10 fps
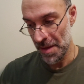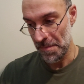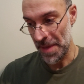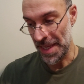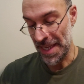
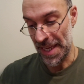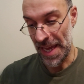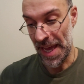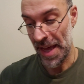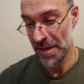but
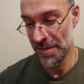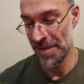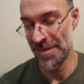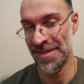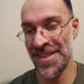yeah,
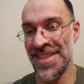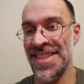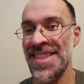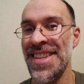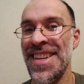
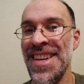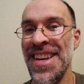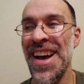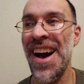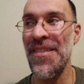
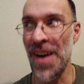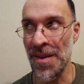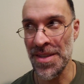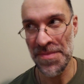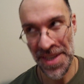I've
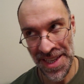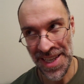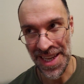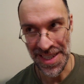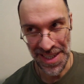always been
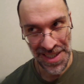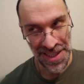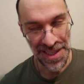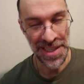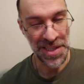connected to
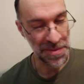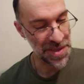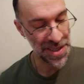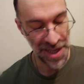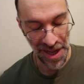the
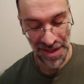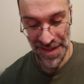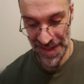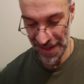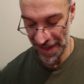Egyptian
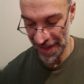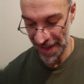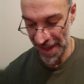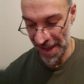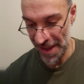gods.
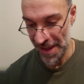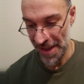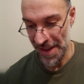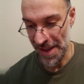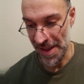
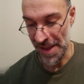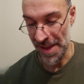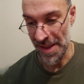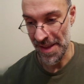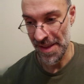Uh,